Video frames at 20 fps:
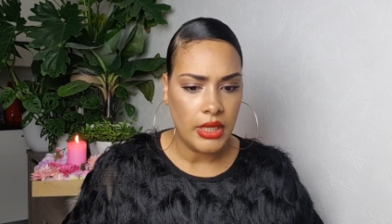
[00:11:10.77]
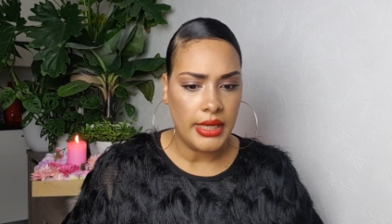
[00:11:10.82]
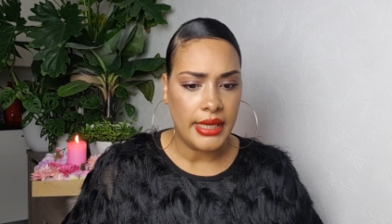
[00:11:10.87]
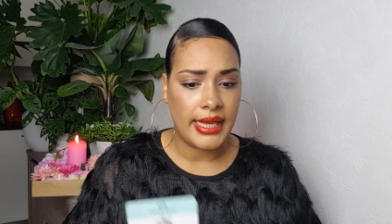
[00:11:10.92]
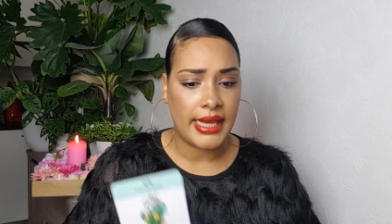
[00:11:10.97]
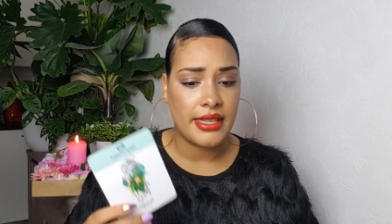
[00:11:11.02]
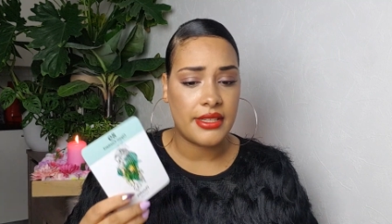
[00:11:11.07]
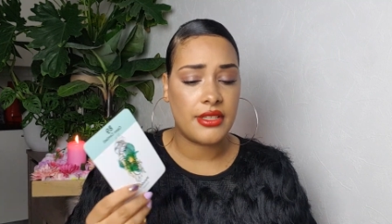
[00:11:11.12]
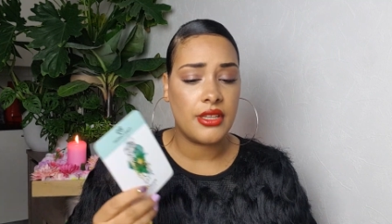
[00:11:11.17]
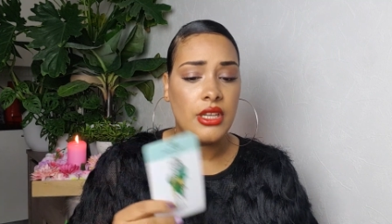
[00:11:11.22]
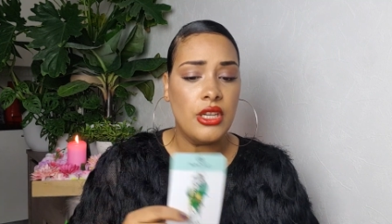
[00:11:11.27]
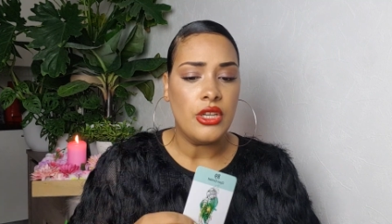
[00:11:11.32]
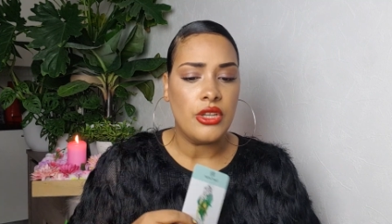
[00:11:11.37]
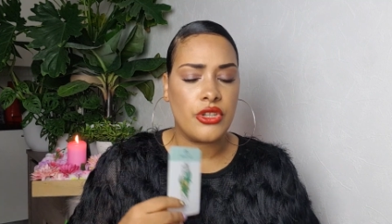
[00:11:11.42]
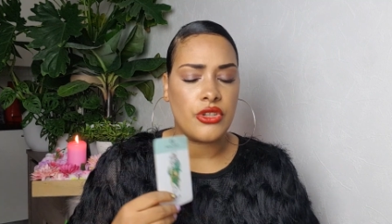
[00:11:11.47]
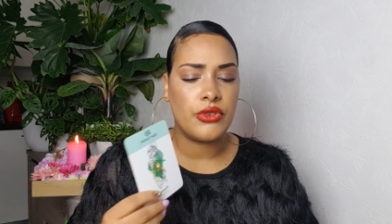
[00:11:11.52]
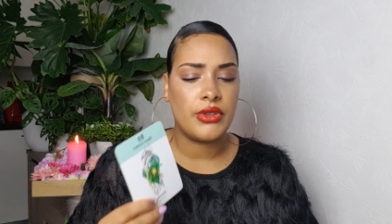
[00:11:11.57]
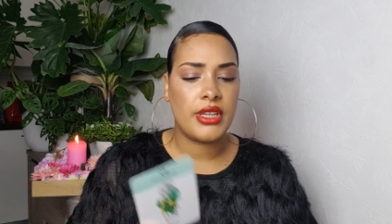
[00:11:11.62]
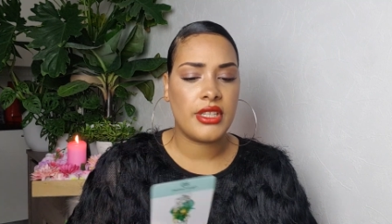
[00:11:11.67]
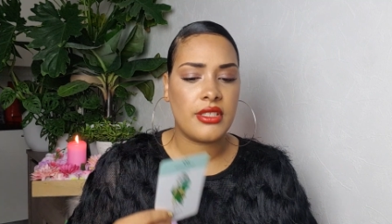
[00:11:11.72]
Yes,
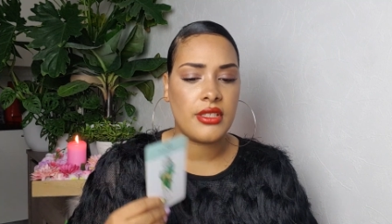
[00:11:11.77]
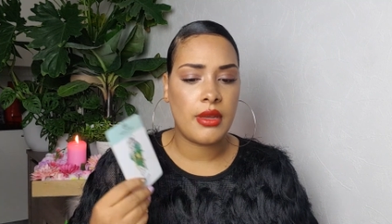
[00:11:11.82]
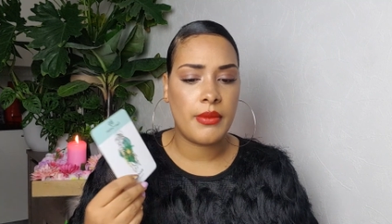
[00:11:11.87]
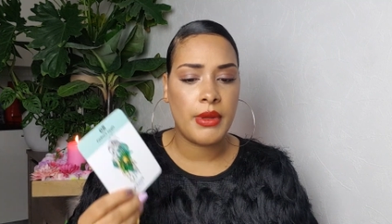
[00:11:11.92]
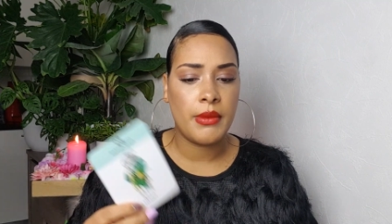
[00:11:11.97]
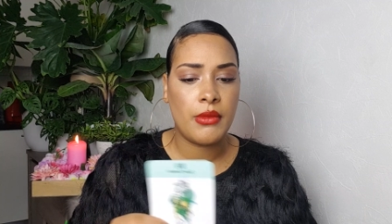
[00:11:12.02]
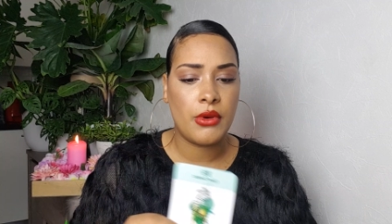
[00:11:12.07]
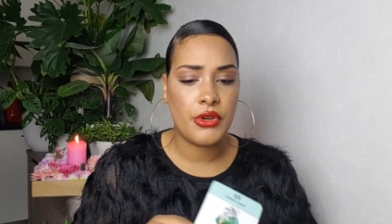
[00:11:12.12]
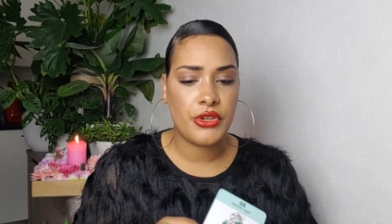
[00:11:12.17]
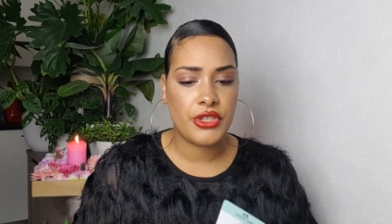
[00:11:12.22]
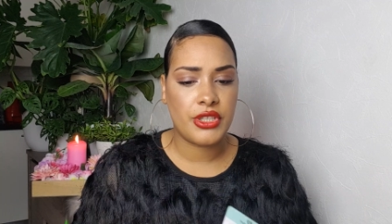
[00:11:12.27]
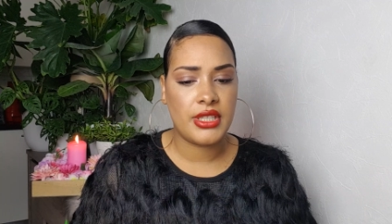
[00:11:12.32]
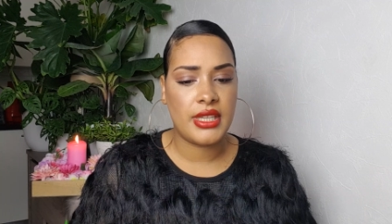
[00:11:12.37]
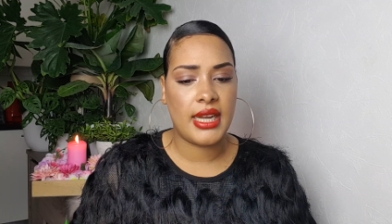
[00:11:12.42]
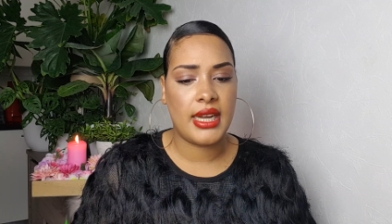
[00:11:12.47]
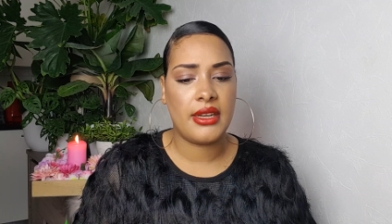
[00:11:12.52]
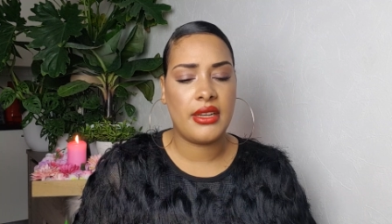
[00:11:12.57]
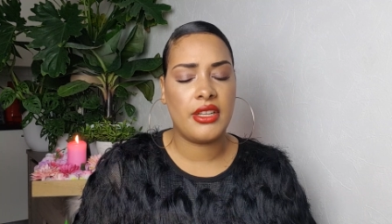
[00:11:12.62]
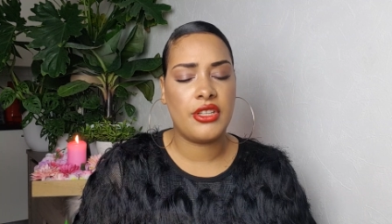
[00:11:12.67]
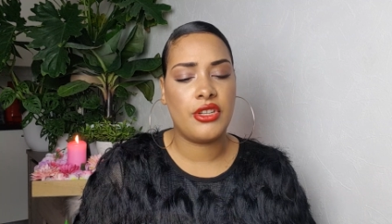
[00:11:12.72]
so there's some emotion
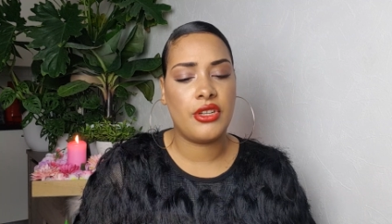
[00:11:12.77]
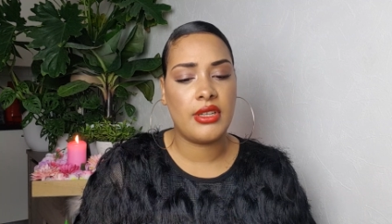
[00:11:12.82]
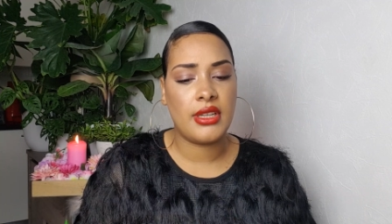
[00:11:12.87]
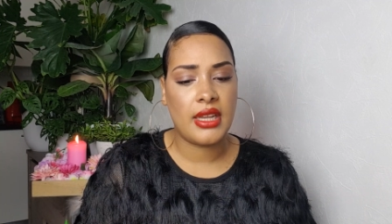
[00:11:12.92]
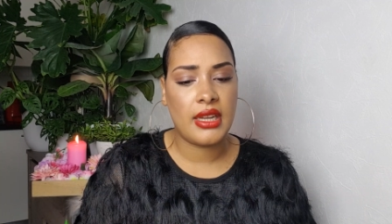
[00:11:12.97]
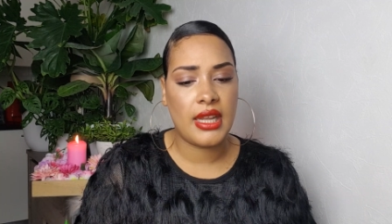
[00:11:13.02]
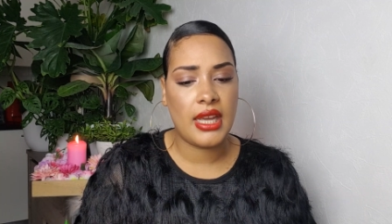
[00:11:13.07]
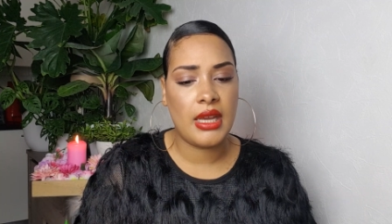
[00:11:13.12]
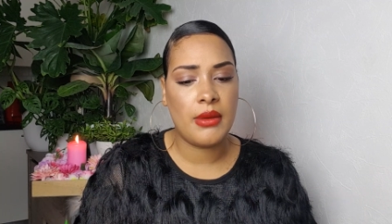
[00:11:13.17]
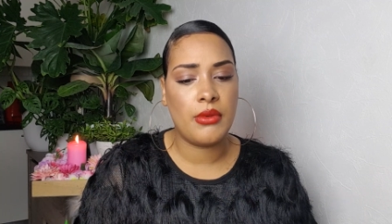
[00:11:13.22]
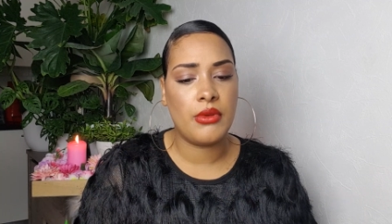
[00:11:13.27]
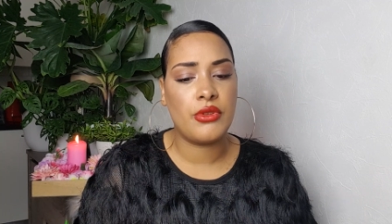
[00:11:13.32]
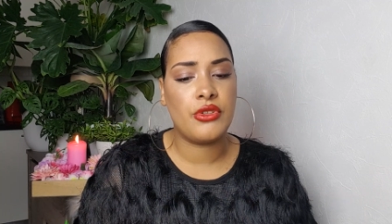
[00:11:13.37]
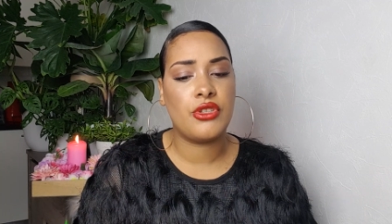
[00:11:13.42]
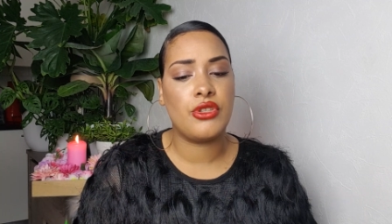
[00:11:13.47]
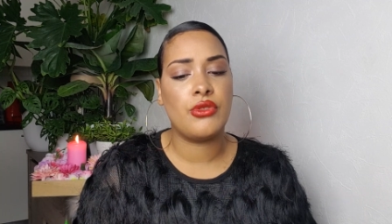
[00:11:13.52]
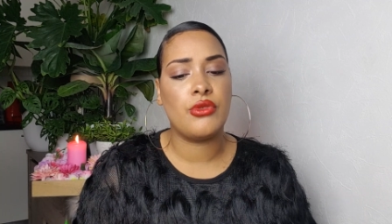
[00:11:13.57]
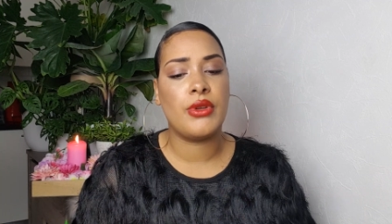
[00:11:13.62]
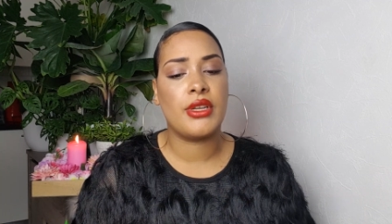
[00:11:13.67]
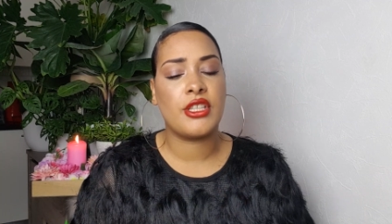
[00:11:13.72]
there that you're not able
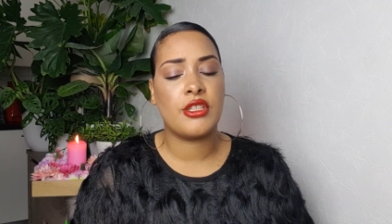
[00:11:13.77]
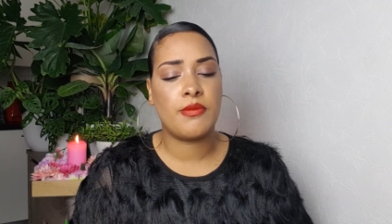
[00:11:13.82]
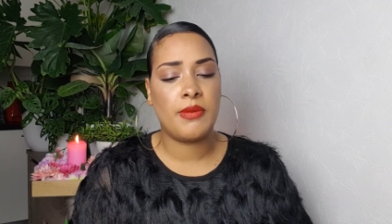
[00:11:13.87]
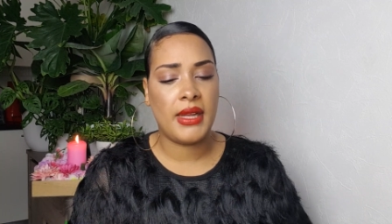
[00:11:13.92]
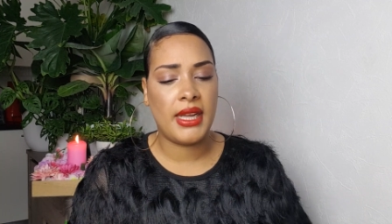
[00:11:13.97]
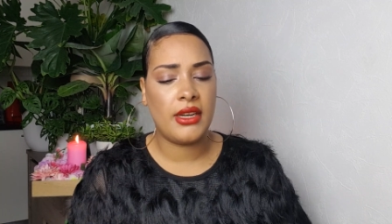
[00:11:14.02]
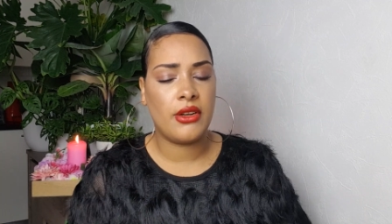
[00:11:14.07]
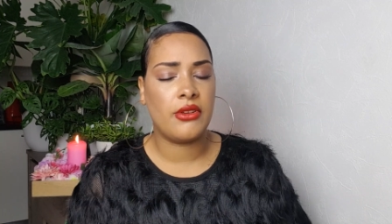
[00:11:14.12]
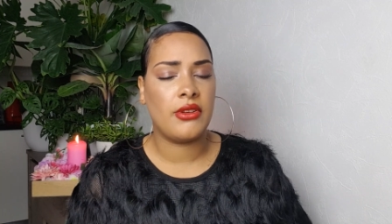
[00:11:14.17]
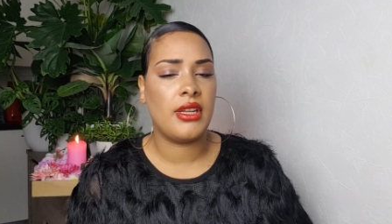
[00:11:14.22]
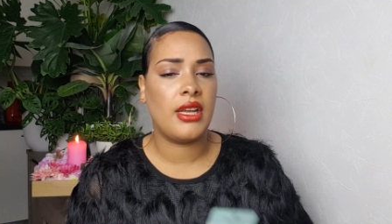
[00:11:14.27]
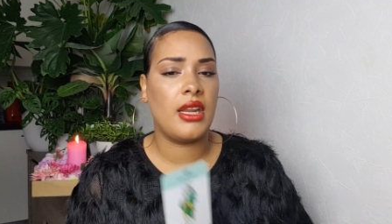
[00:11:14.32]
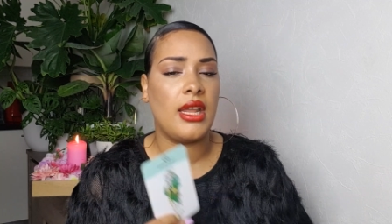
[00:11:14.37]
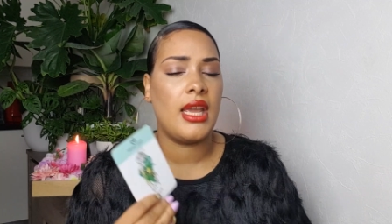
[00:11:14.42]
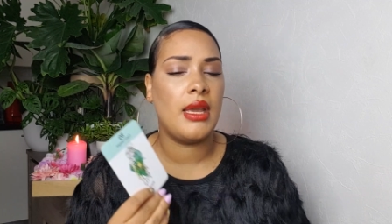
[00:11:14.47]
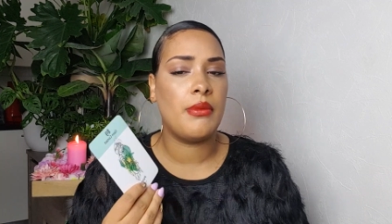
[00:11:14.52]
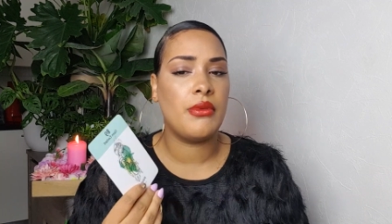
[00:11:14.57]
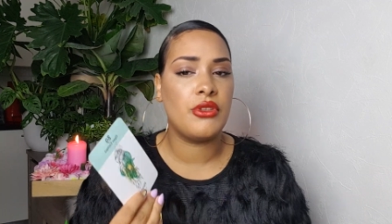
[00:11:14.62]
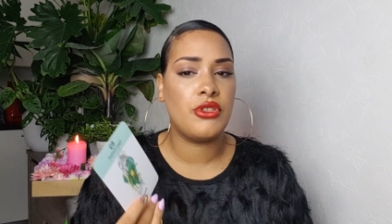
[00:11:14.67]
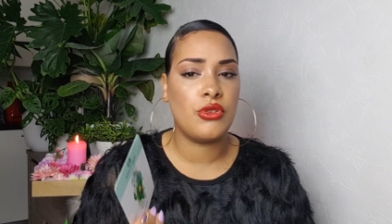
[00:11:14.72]
to explain or not
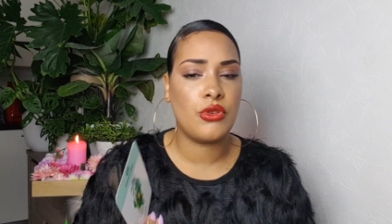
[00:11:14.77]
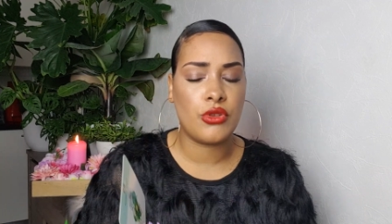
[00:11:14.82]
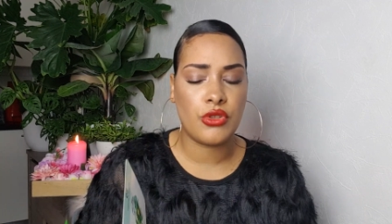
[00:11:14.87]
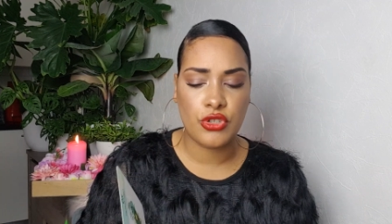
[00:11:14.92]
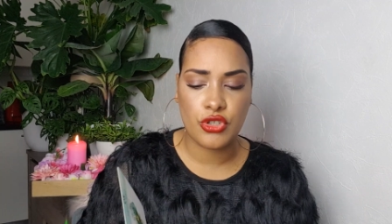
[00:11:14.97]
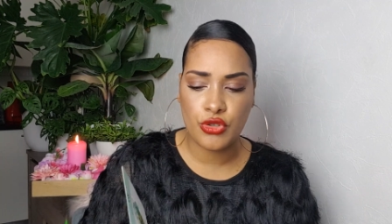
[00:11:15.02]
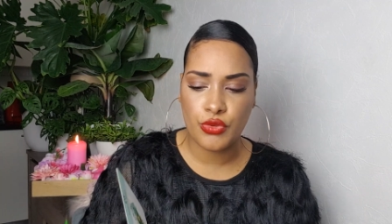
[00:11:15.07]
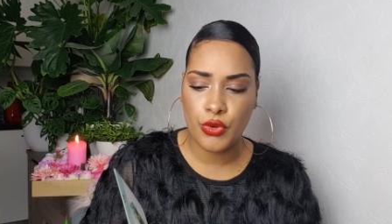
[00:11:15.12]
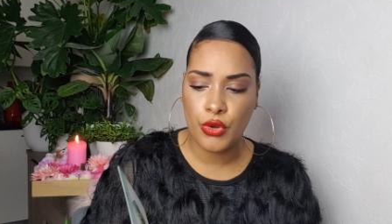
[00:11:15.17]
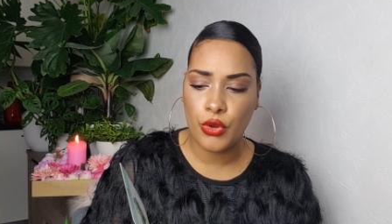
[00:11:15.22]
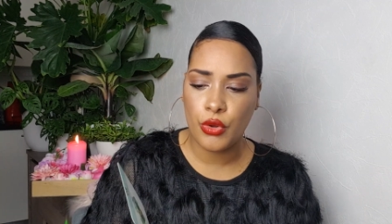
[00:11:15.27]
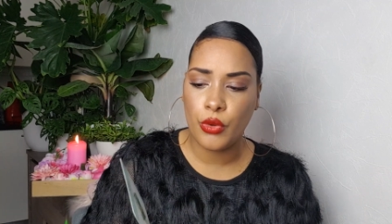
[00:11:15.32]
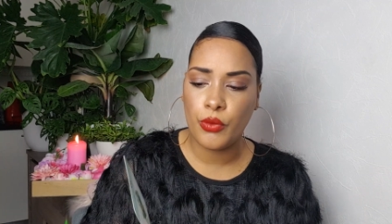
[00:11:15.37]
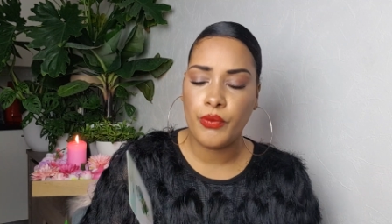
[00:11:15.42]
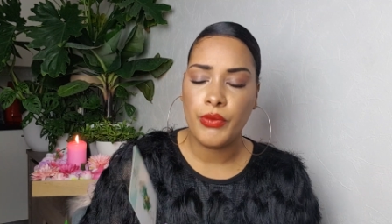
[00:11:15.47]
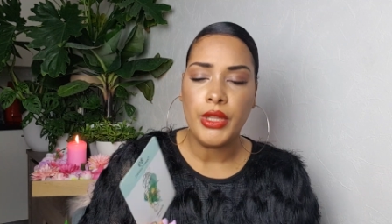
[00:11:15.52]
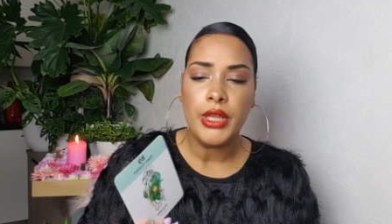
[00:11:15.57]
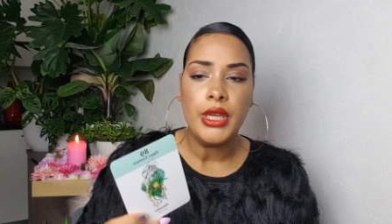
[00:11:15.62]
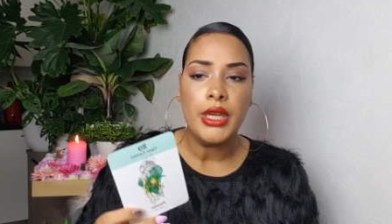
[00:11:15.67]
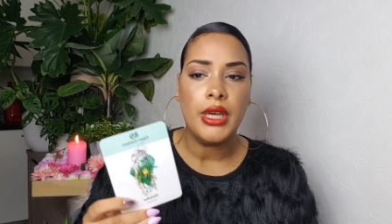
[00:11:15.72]
able to control.